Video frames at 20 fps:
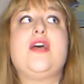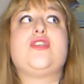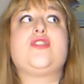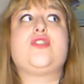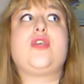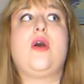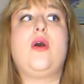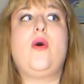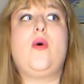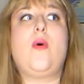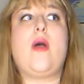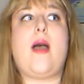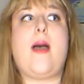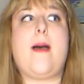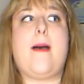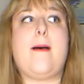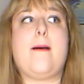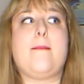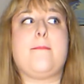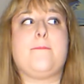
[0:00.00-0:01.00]
so,
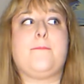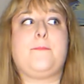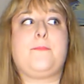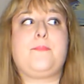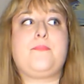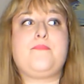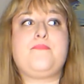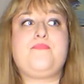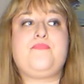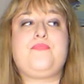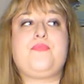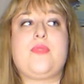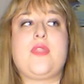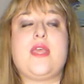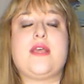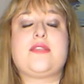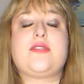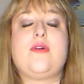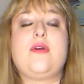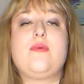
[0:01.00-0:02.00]
um,
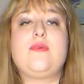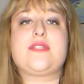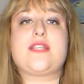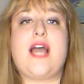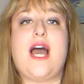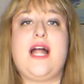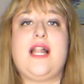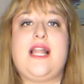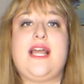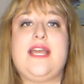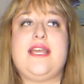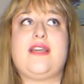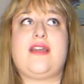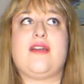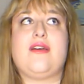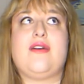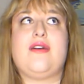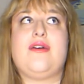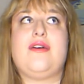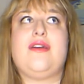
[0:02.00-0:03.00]
so it was kind of like
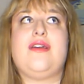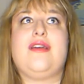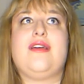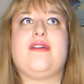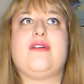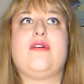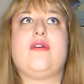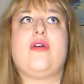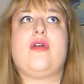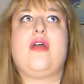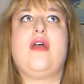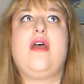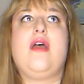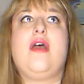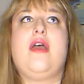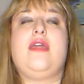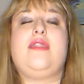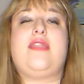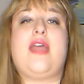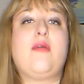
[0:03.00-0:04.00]

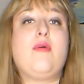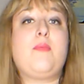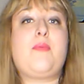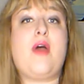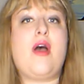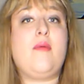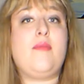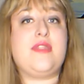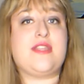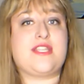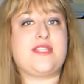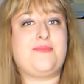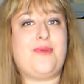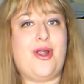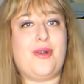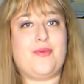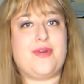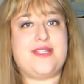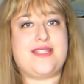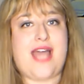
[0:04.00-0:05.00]
they were probably the
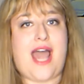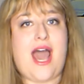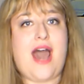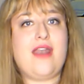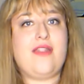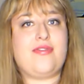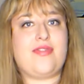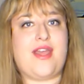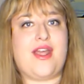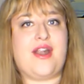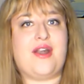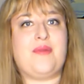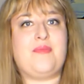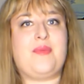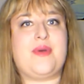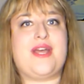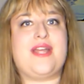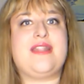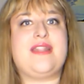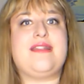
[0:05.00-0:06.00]
smart ones out there,
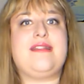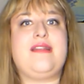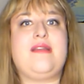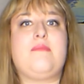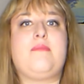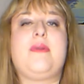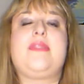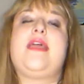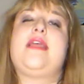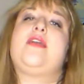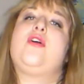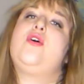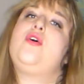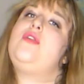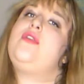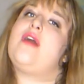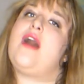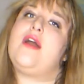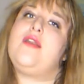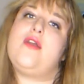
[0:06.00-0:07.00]
but but they could
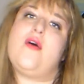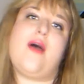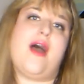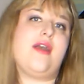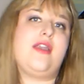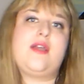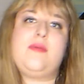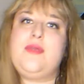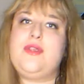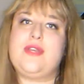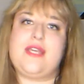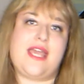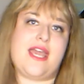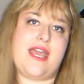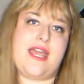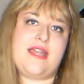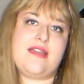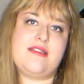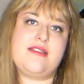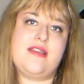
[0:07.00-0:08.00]
not know how to
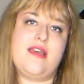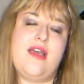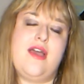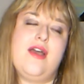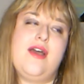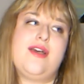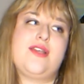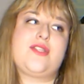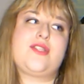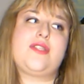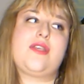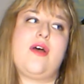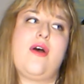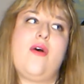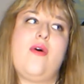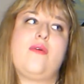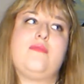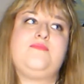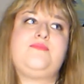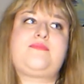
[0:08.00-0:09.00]
communicate.
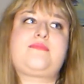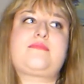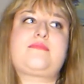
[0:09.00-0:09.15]
So